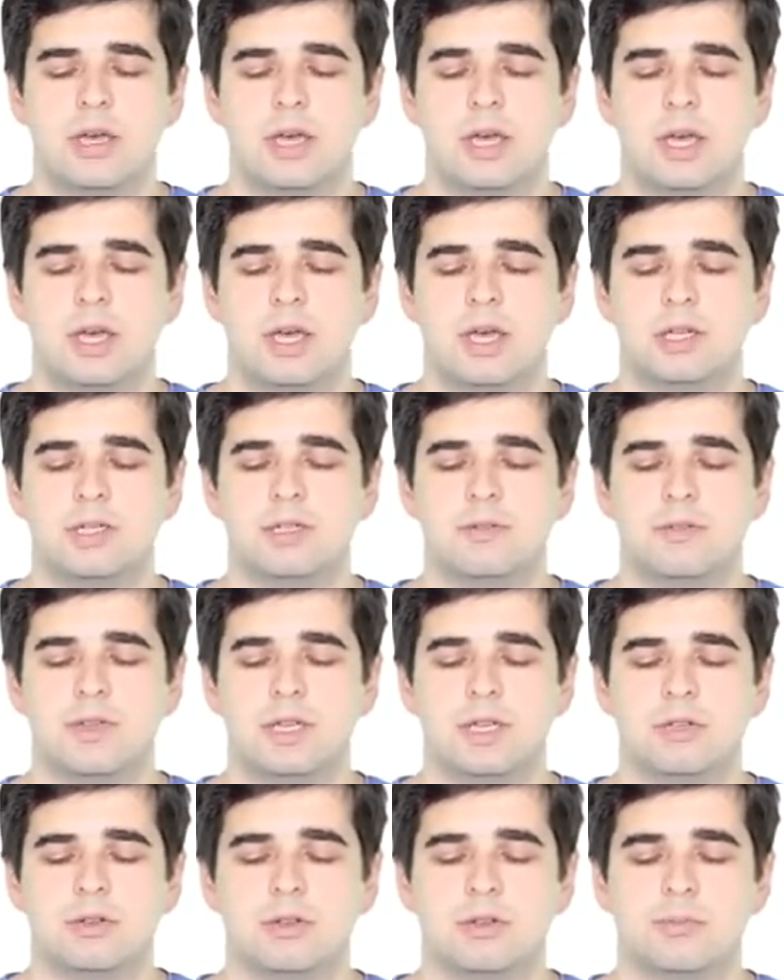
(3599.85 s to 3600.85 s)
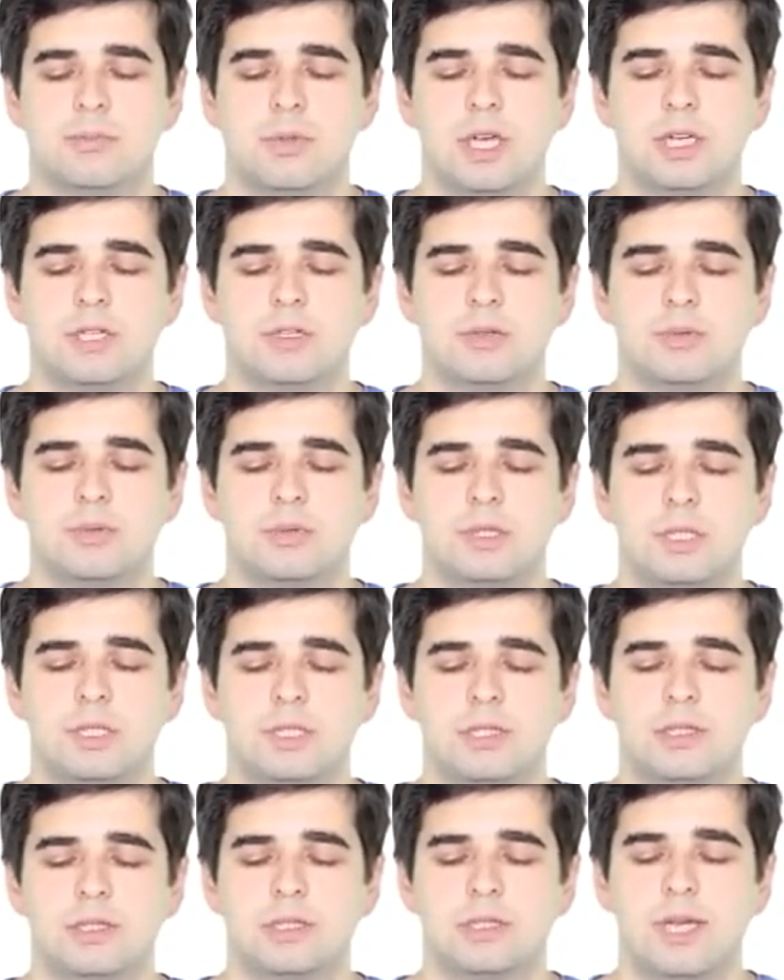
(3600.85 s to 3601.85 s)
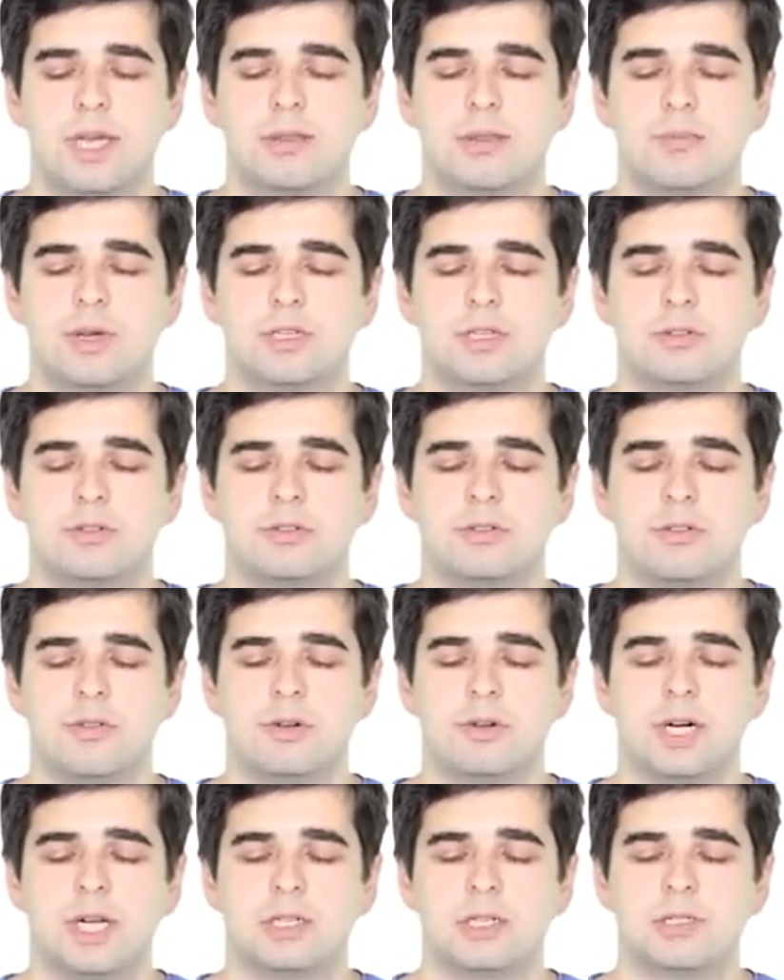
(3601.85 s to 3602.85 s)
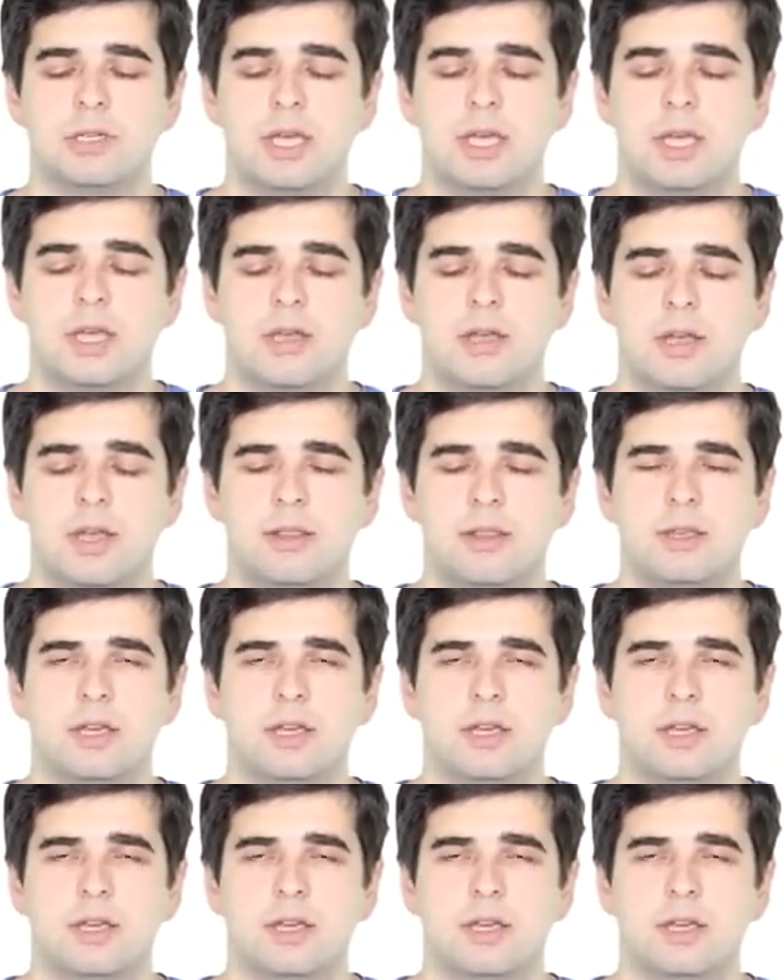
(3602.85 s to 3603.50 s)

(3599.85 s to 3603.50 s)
and if they don't match, we slide the pattern to the right, and